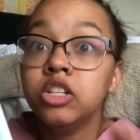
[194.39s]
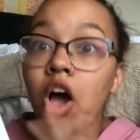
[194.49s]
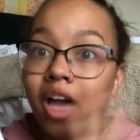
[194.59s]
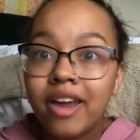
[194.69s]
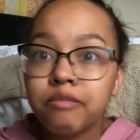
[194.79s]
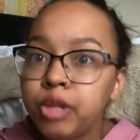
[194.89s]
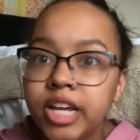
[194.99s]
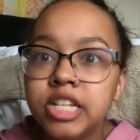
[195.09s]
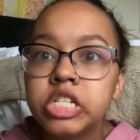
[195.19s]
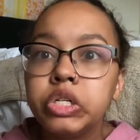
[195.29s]
talk out of
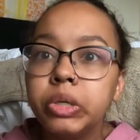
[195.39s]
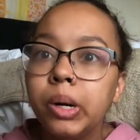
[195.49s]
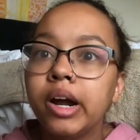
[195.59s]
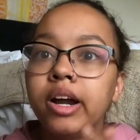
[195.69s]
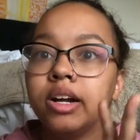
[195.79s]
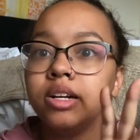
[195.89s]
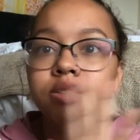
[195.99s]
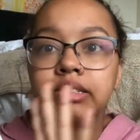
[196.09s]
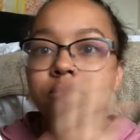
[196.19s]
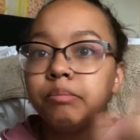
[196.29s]
place or
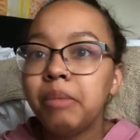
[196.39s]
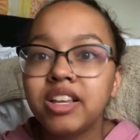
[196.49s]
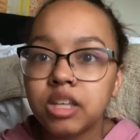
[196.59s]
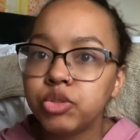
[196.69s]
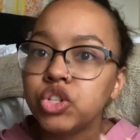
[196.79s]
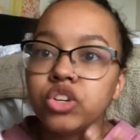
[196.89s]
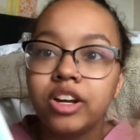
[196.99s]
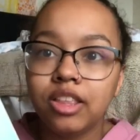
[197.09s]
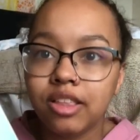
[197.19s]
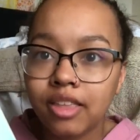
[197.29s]
make assumptions or
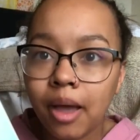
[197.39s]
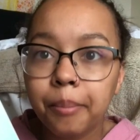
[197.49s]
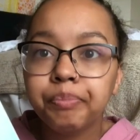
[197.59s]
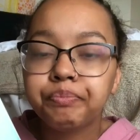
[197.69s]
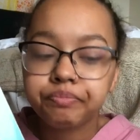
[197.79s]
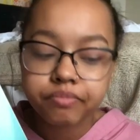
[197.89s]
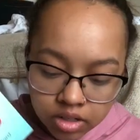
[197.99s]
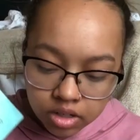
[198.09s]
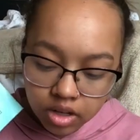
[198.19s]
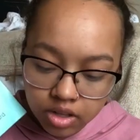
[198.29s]
anything like that.
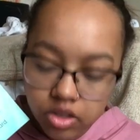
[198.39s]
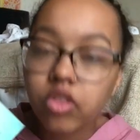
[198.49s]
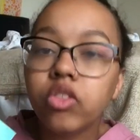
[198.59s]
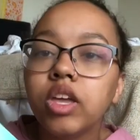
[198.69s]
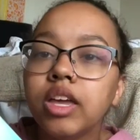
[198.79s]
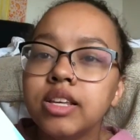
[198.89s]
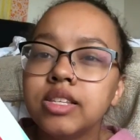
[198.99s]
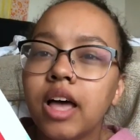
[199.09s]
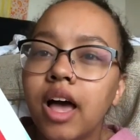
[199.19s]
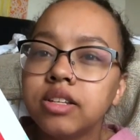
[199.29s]
The other thing
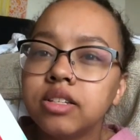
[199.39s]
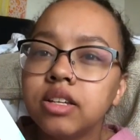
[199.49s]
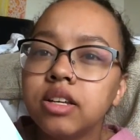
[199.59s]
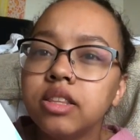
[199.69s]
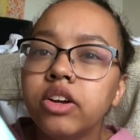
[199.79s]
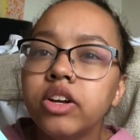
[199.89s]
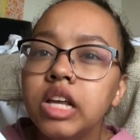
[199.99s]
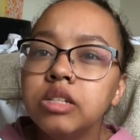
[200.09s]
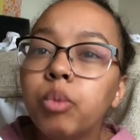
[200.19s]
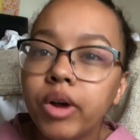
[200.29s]
is that there
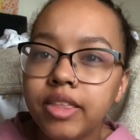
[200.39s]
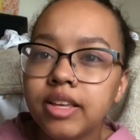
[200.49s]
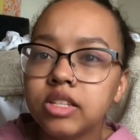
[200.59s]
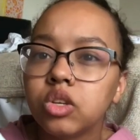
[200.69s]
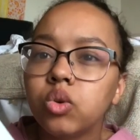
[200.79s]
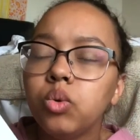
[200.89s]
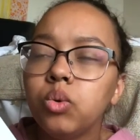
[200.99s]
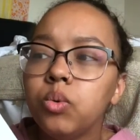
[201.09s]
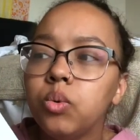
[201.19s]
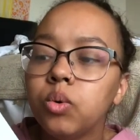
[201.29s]
is a boy in this
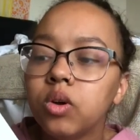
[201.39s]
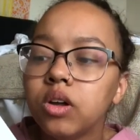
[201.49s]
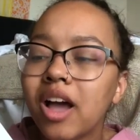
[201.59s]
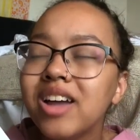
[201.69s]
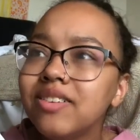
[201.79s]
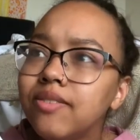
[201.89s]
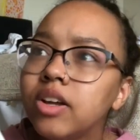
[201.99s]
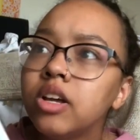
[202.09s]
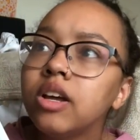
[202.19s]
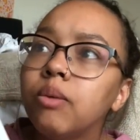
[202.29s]
who kind of
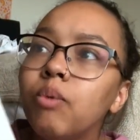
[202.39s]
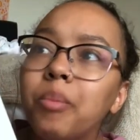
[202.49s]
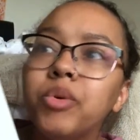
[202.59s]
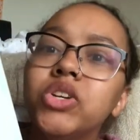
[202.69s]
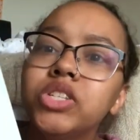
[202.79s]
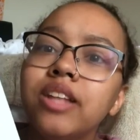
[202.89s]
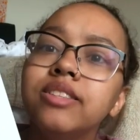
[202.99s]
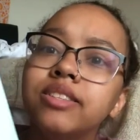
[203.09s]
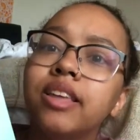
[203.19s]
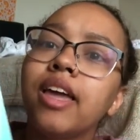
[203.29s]

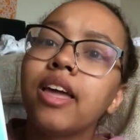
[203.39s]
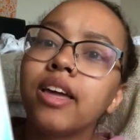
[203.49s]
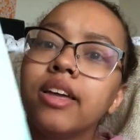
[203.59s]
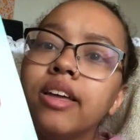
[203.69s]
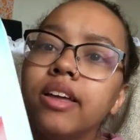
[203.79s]
represents like